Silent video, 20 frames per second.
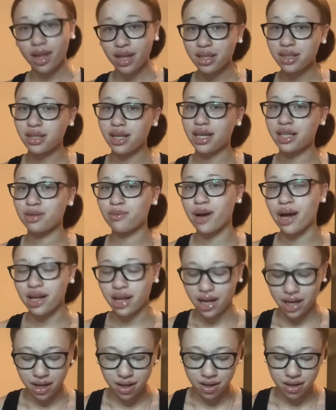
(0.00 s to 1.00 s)
so that's why i
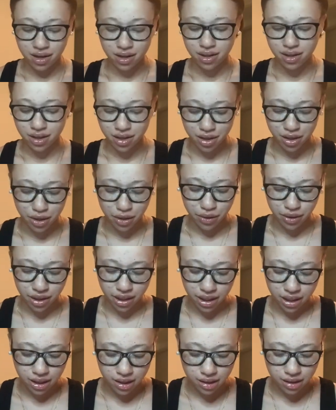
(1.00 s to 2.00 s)
like doing
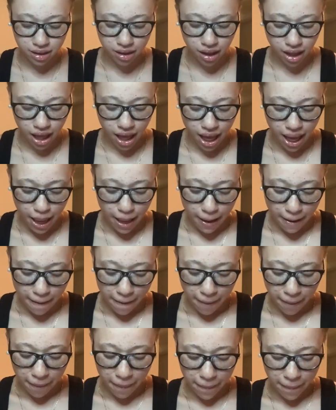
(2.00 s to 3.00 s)
this
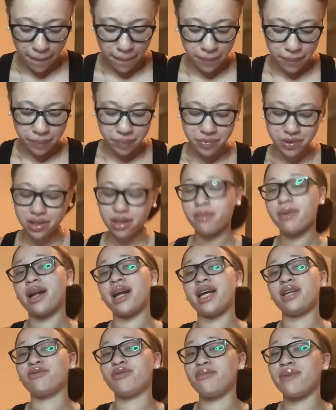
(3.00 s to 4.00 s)
um somebody
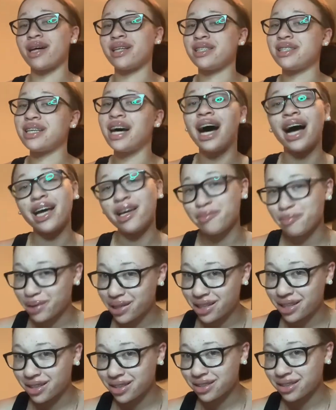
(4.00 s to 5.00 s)
asked what my type
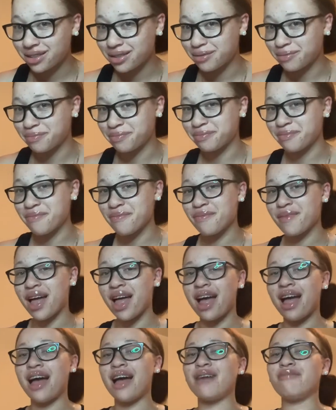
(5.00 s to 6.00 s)
is
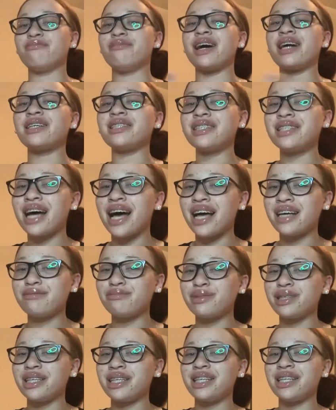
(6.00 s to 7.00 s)
my type
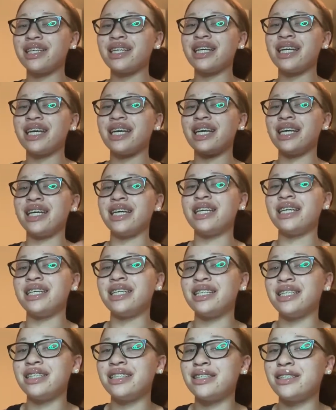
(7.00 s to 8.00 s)

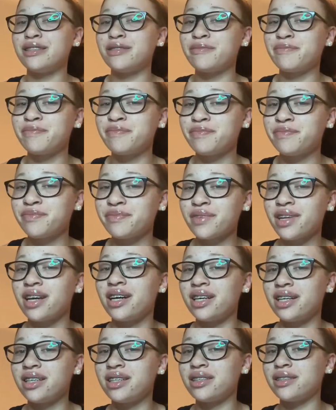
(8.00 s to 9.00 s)
is
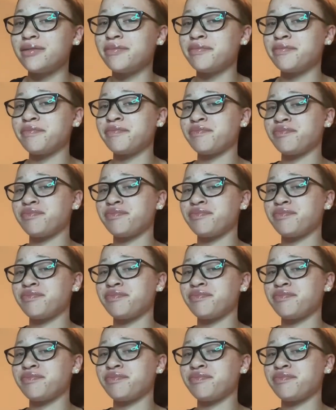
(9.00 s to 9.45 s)
um